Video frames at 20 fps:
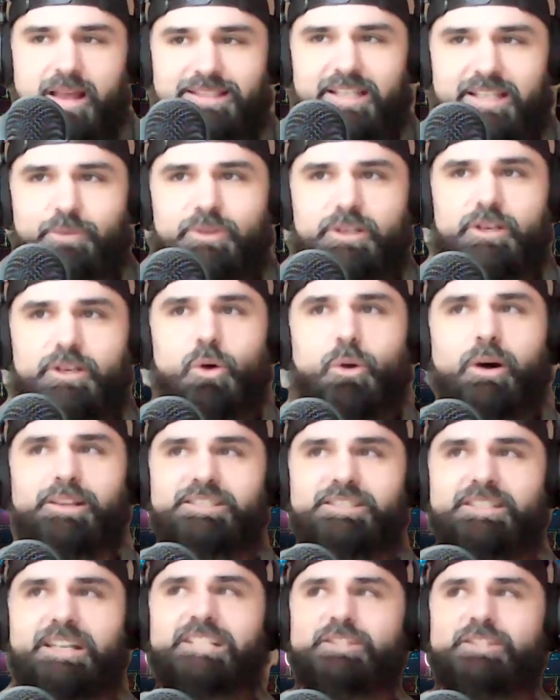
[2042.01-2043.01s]
It's like when you go on
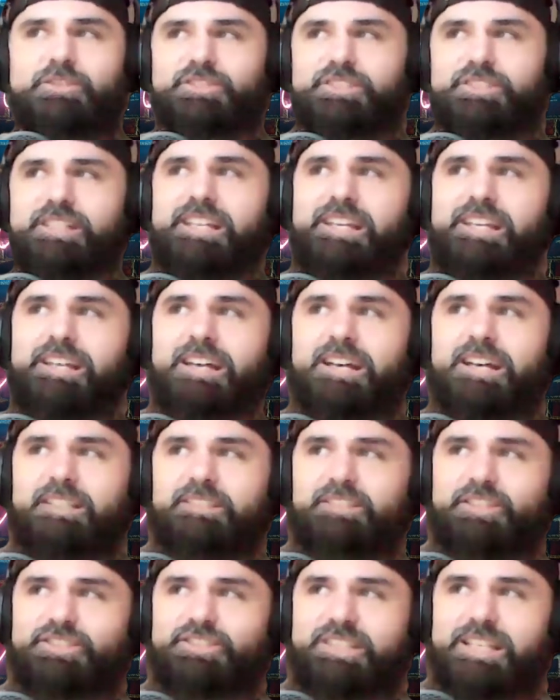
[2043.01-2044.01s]
stage, you see
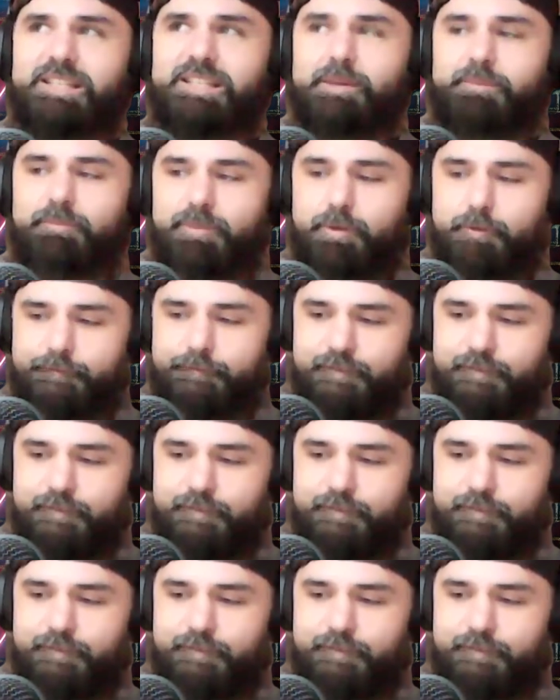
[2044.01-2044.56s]
the